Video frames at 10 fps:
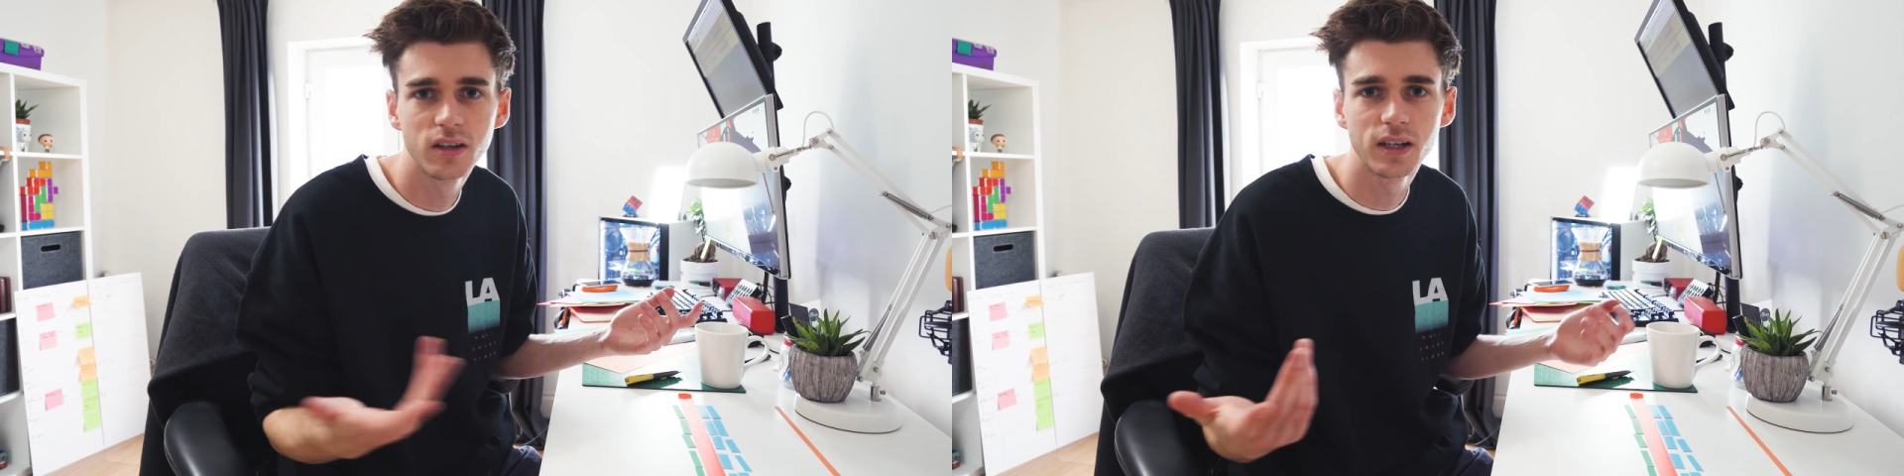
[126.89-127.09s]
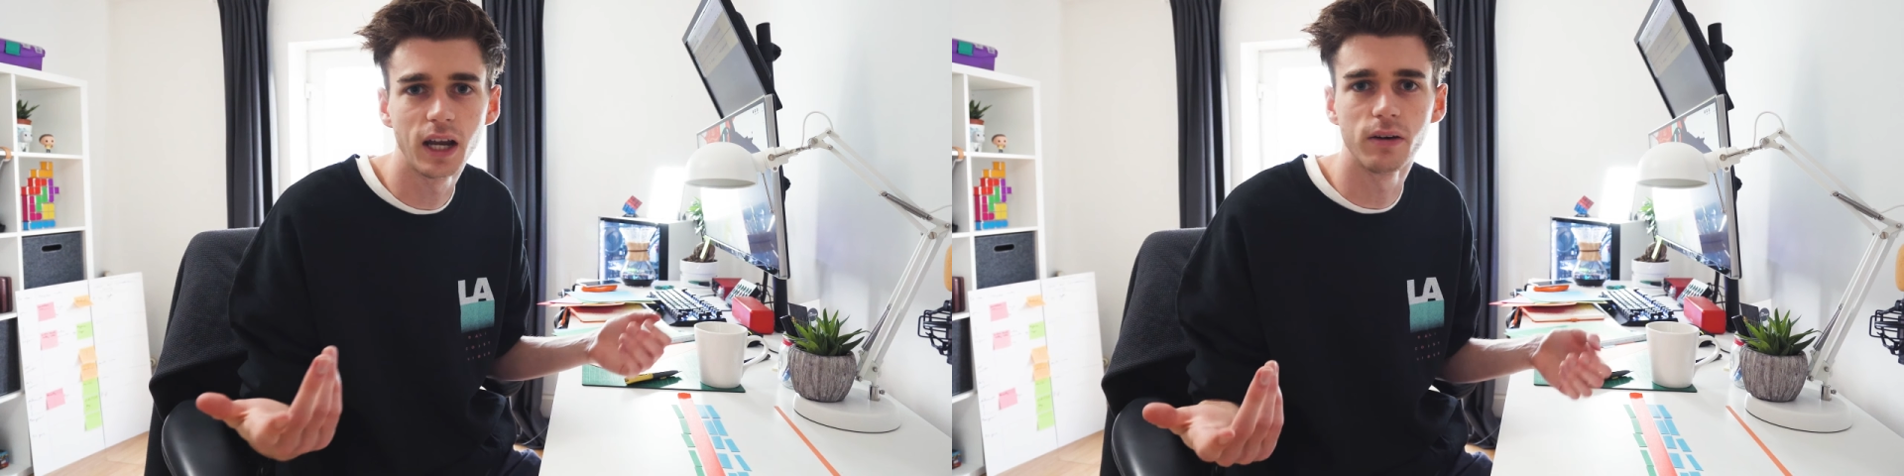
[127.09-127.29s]

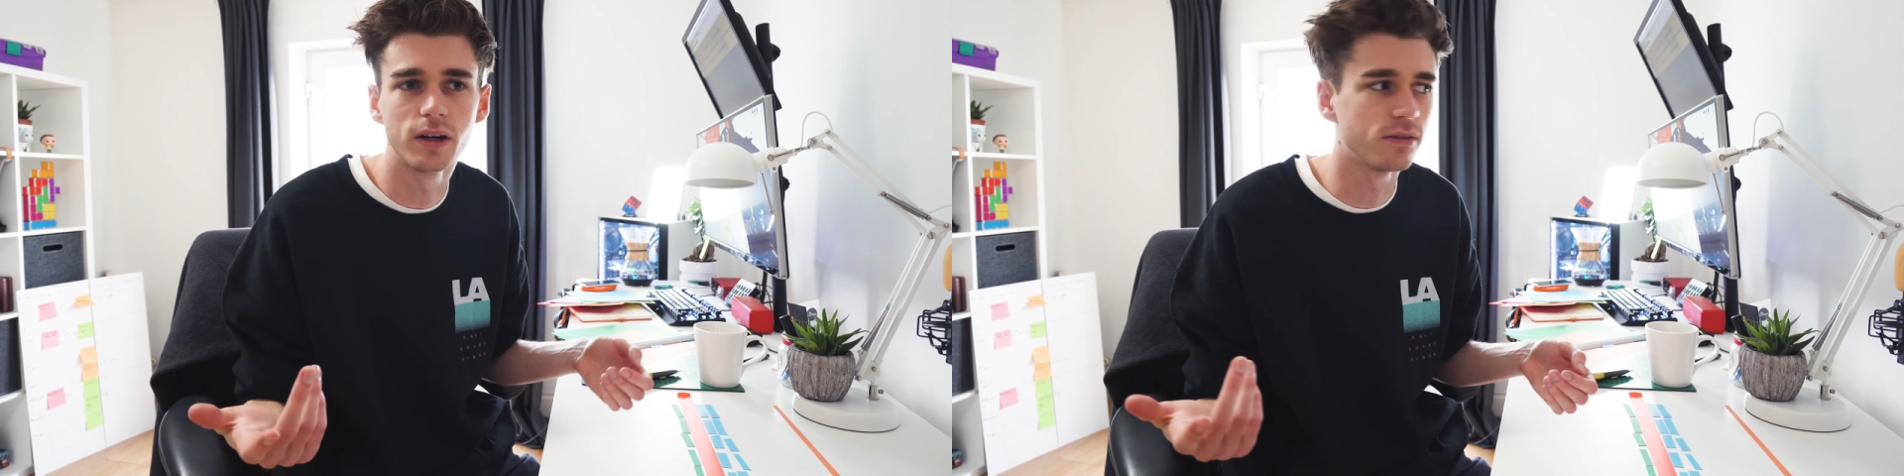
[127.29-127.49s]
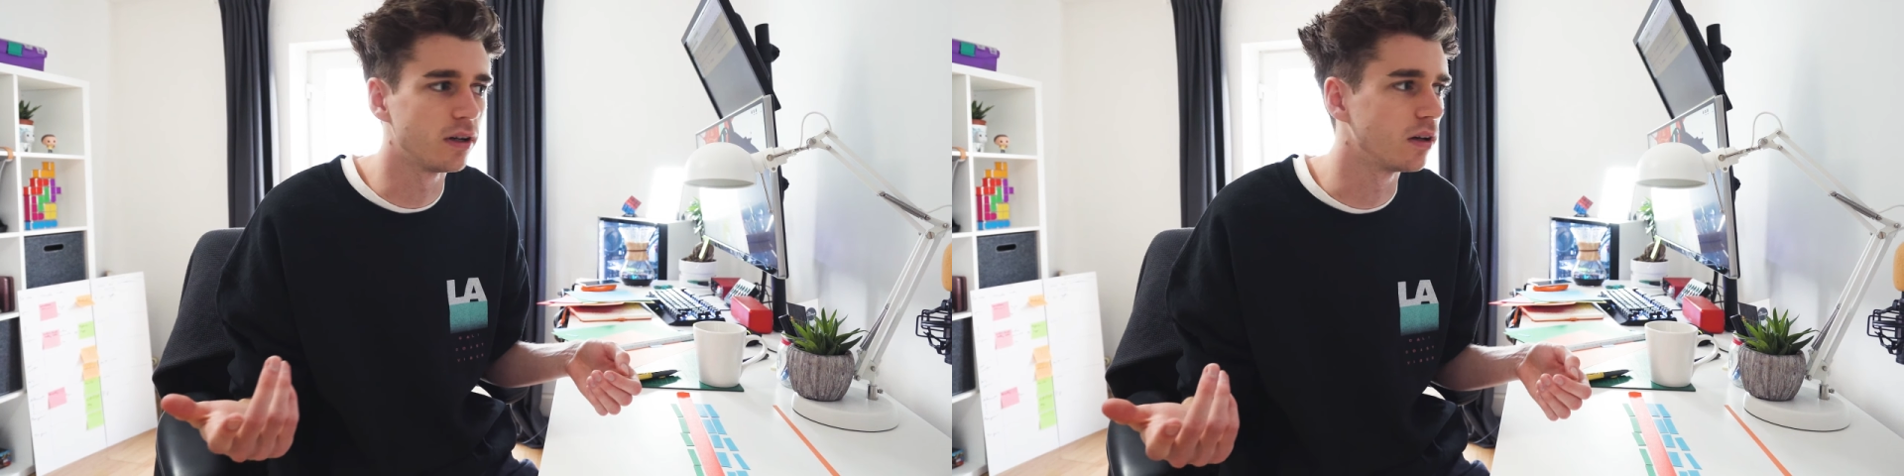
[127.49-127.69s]
get rid
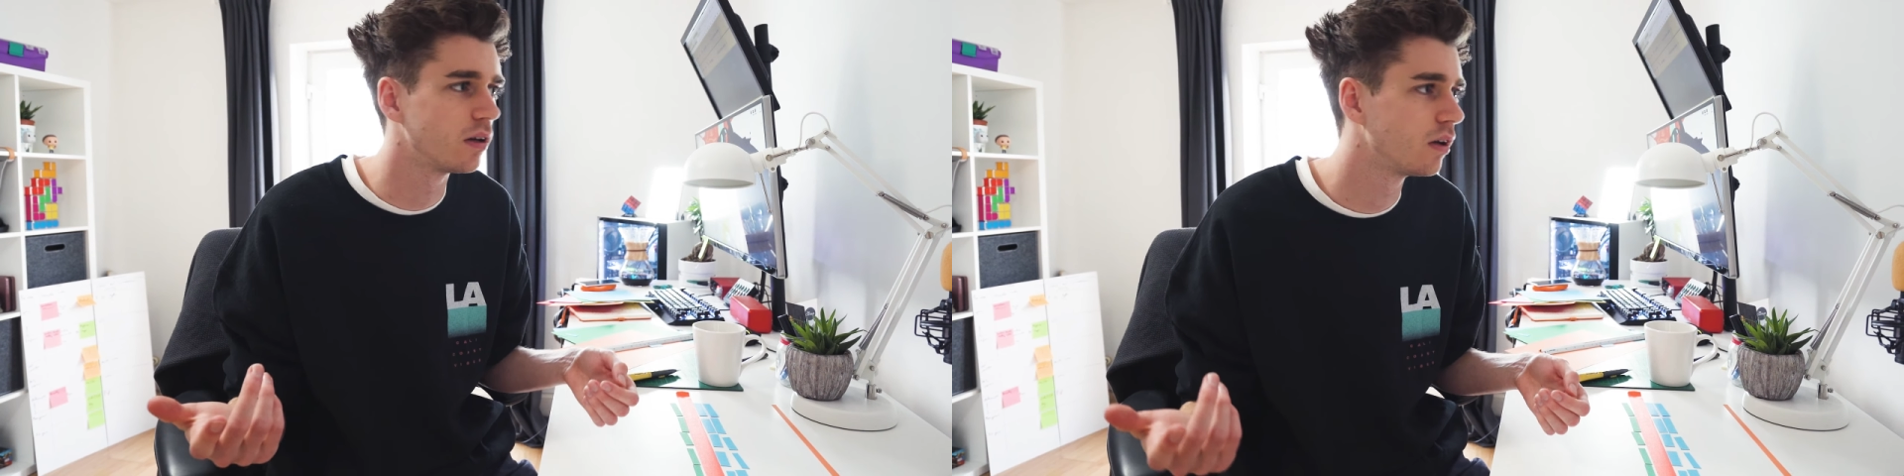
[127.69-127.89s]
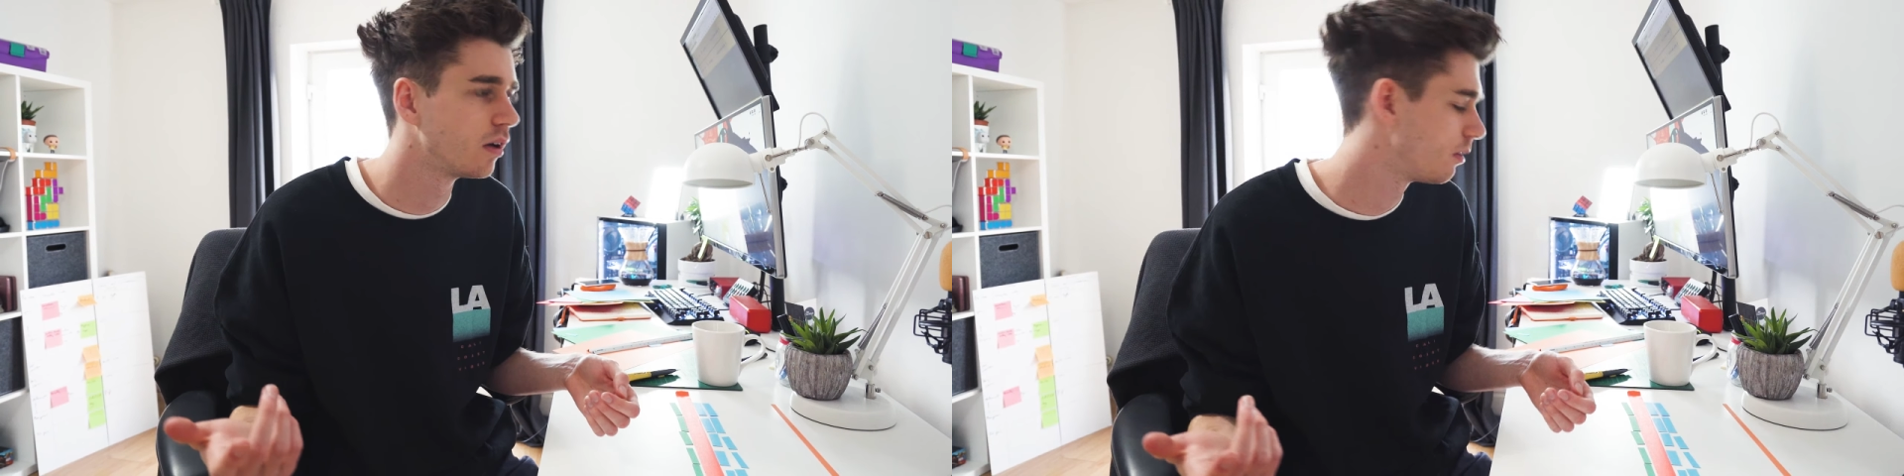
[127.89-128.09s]
of it,
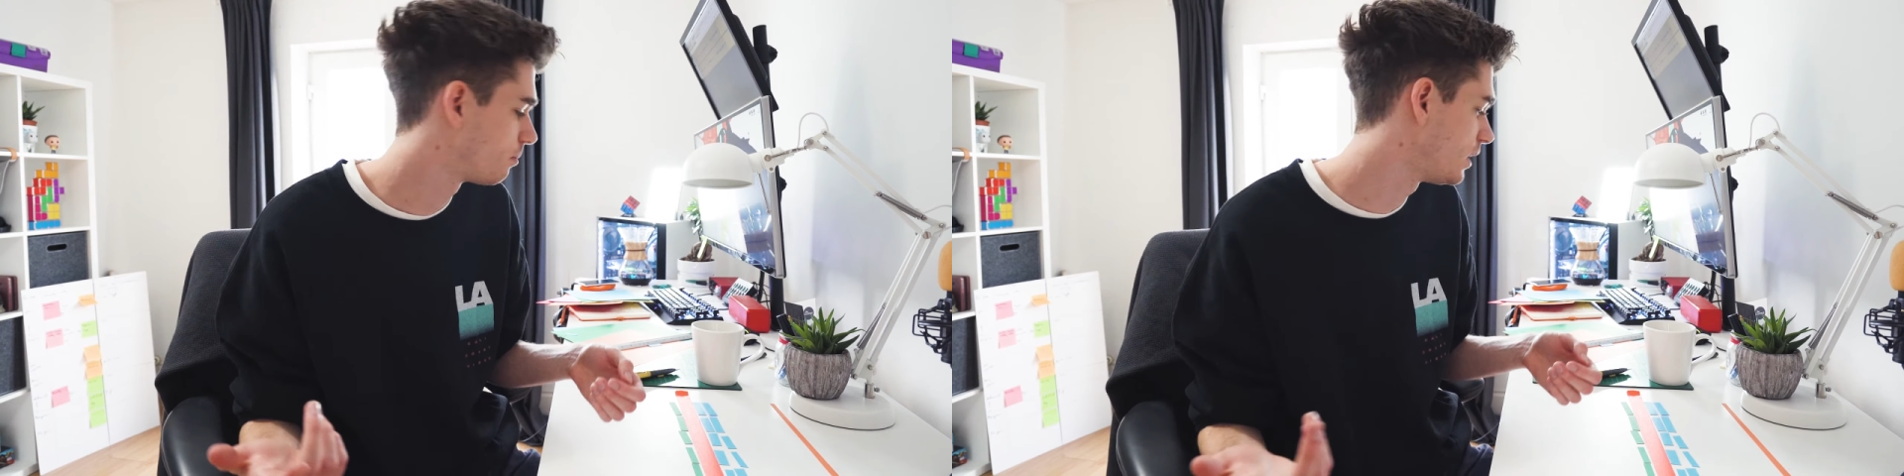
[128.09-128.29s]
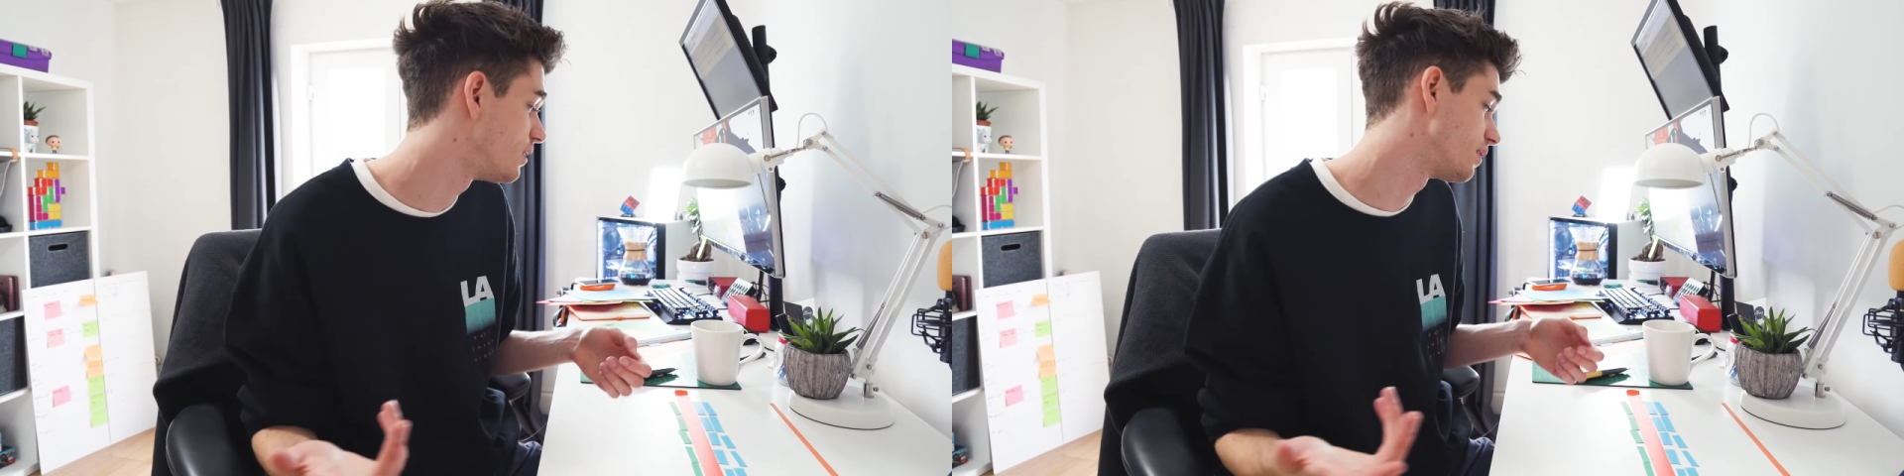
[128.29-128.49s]

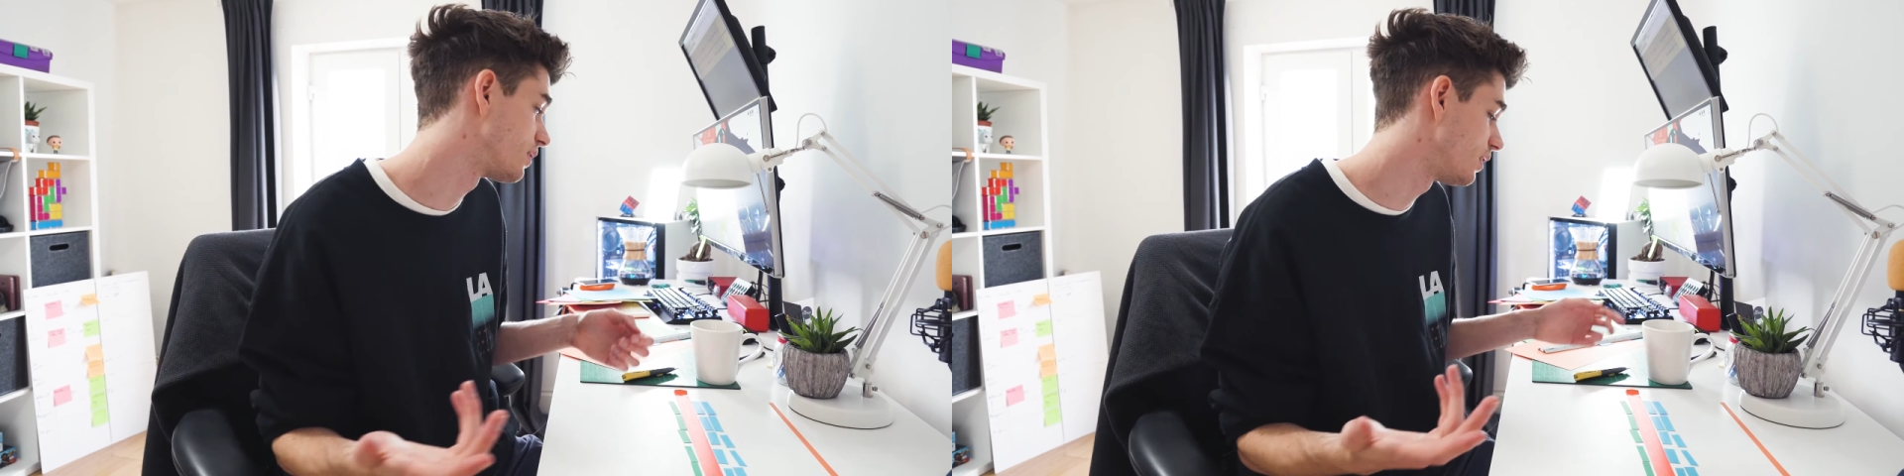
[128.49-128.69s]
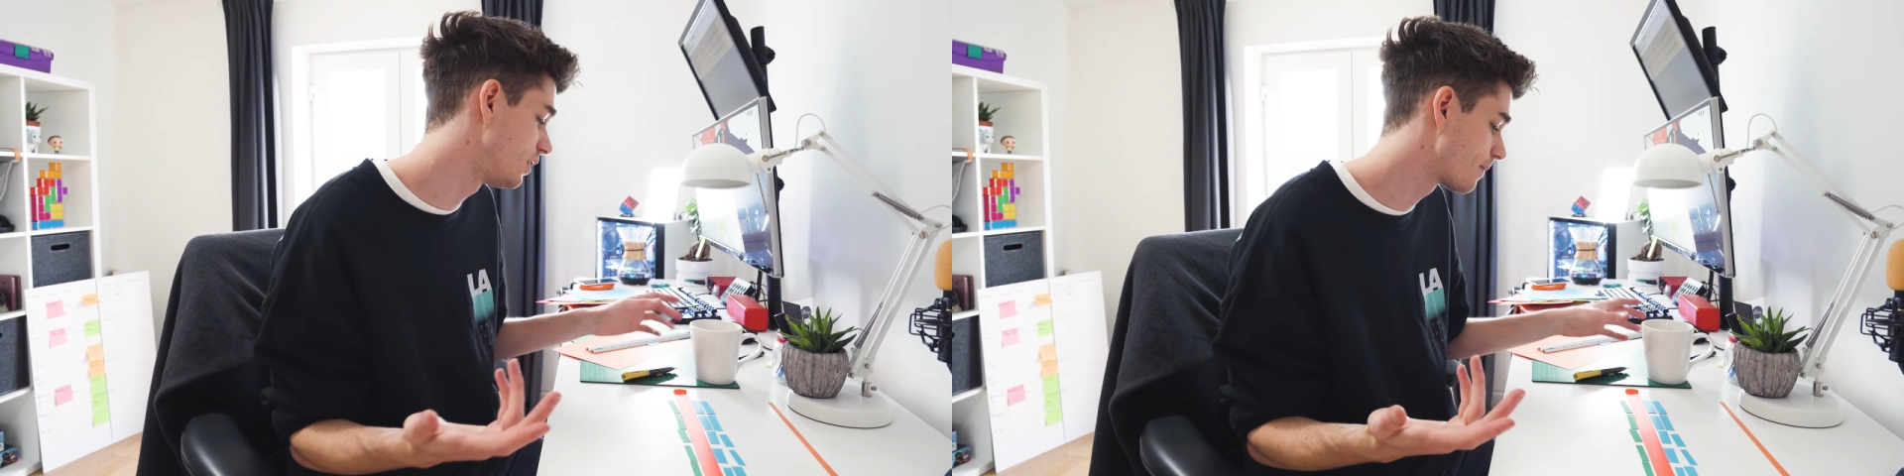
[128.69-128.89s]
basically.